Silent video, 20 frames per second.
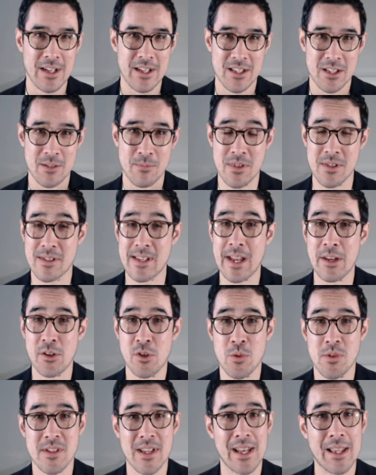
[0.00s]
some
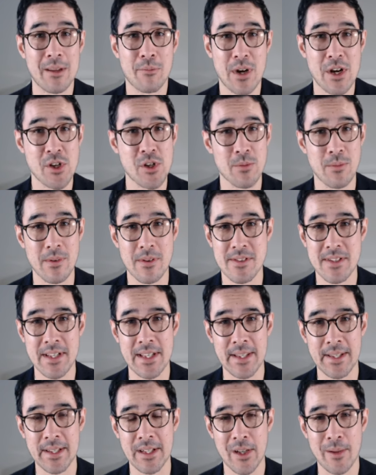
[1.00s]
substantial selling pressure we've
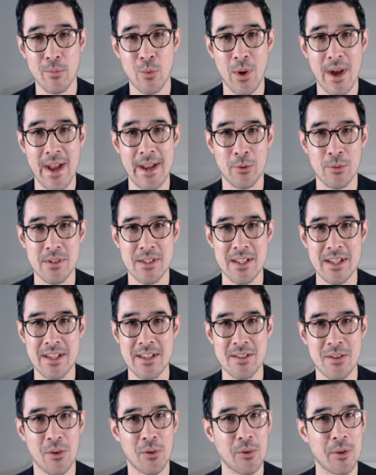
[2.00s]
seen in global
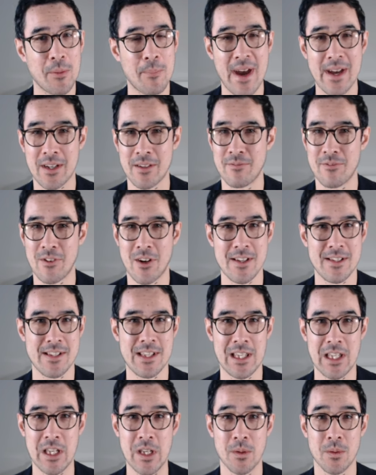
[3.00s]
equities on the back of
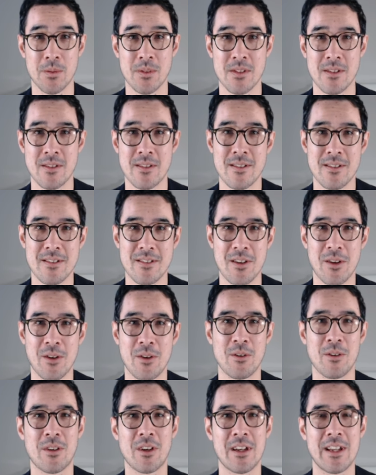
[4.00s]
rising yields.
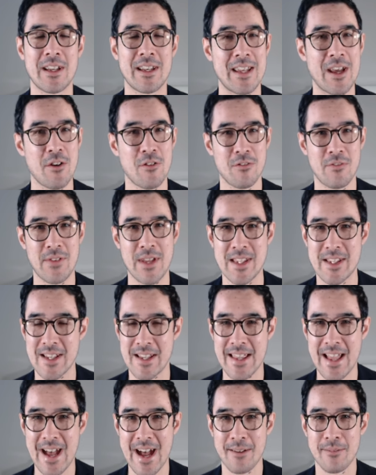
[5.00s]
So going to delve
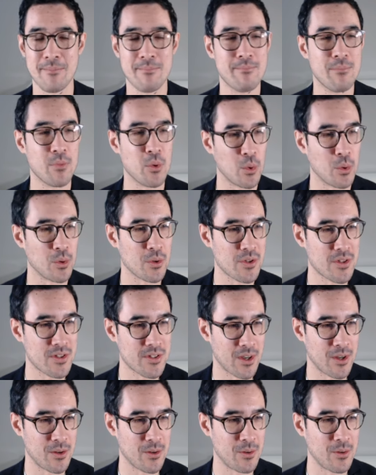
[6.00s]
into that more
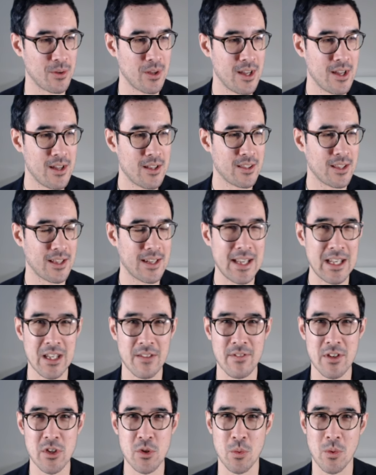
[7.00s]
so than
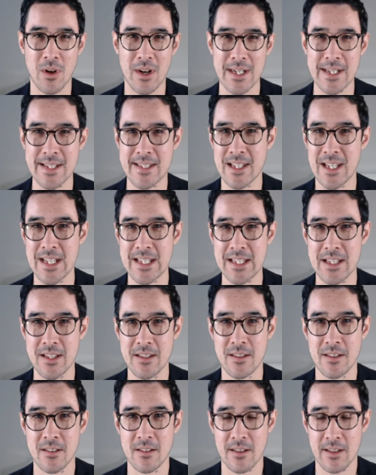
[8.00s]
individual
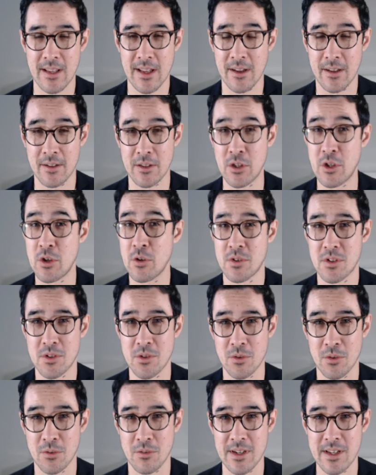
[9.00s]
isolated news
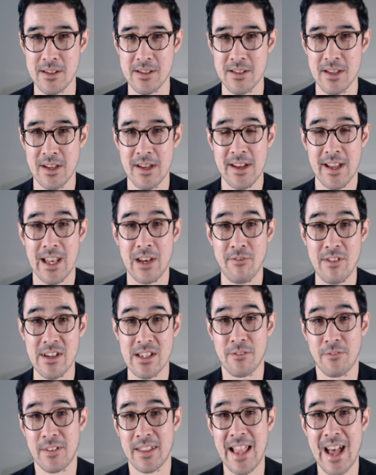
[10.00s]
stories. And the
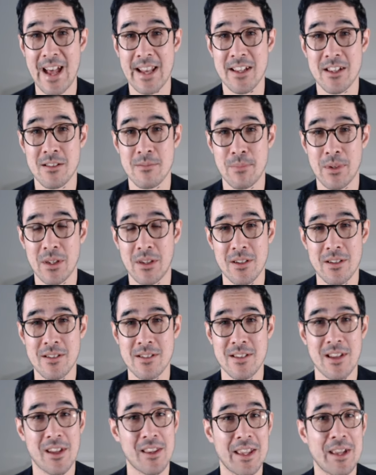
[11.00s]
reason for that is
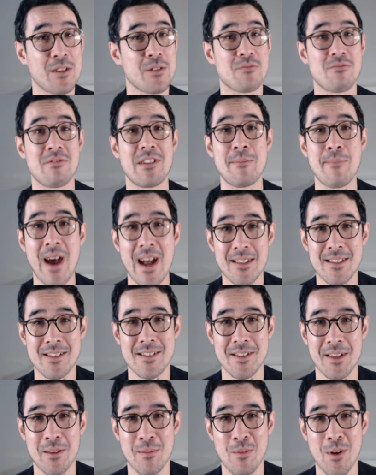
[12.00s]
because nothing else really
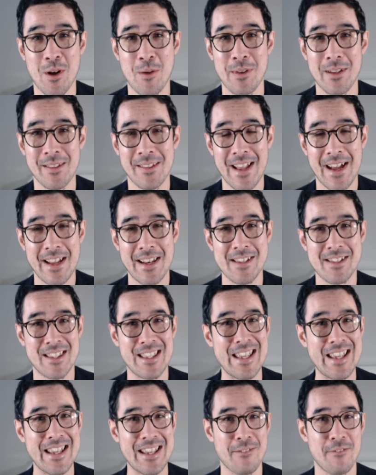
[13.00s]
matters at the moment. That
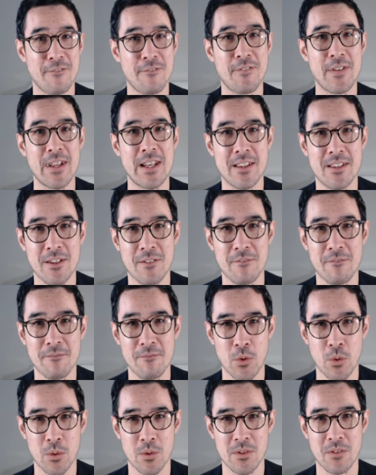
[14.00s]
is the definitive
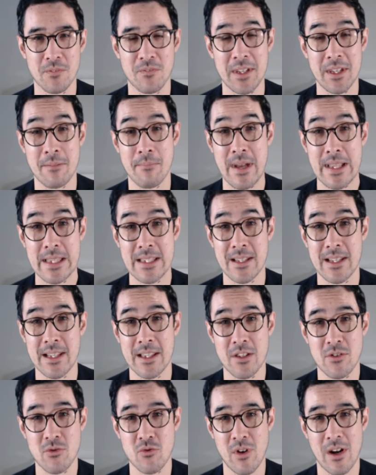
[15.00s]
force fundamentally
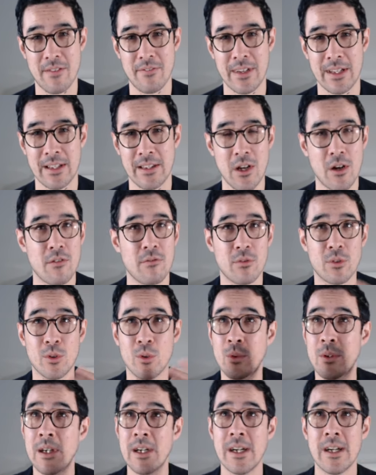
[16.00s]
that's driving the
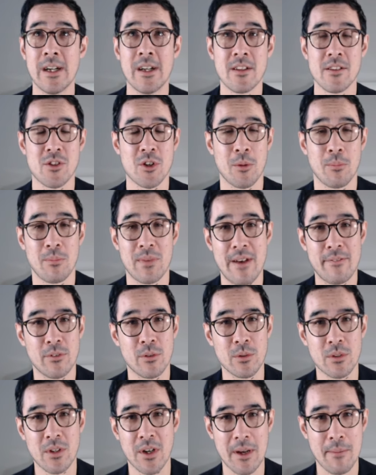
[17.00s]
overall top
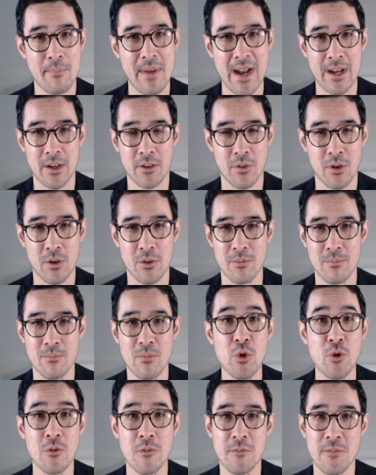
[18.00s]
level kind of macro
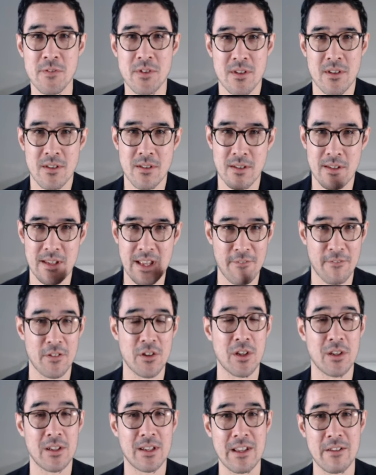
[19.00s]
moves
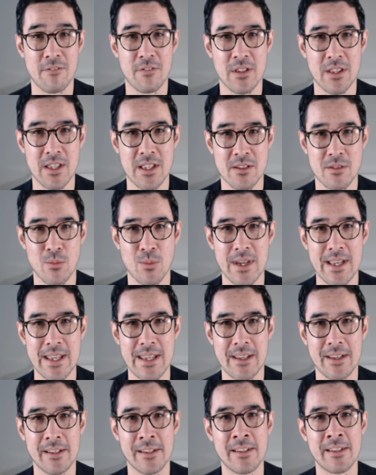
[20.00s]
definitely for this
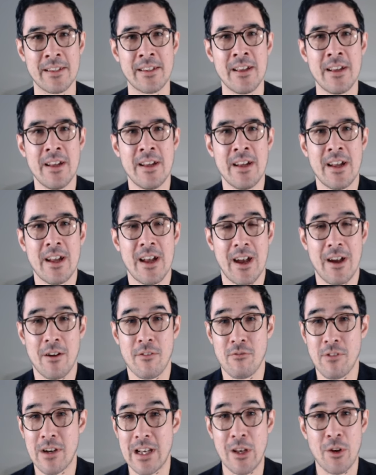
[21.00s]
week. And
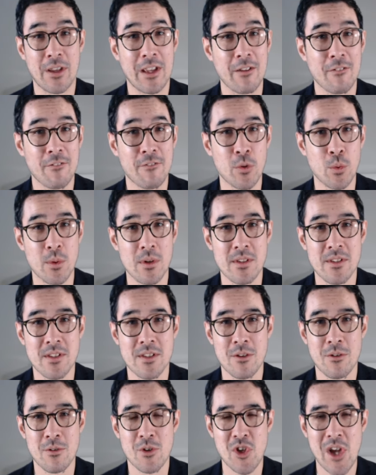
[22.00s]
really looking forward
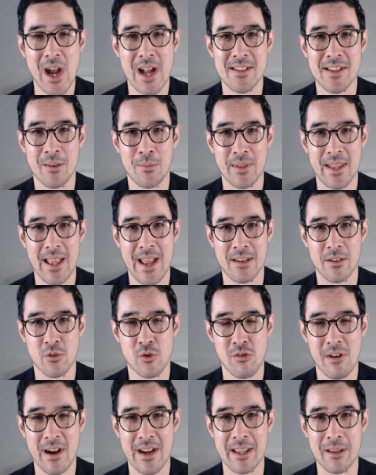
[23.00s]
to chatting with the head
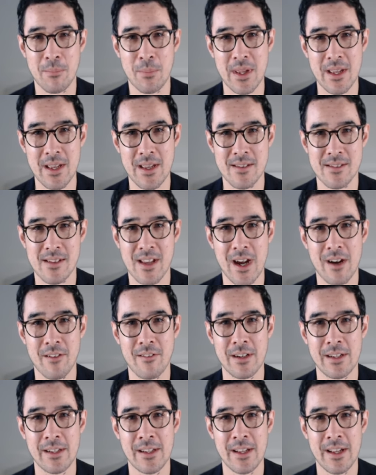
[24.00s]
of trading, Piers
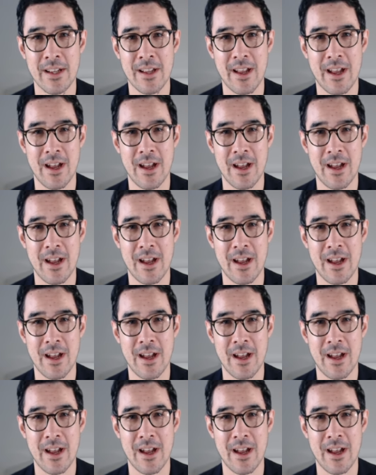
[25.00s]
Curran.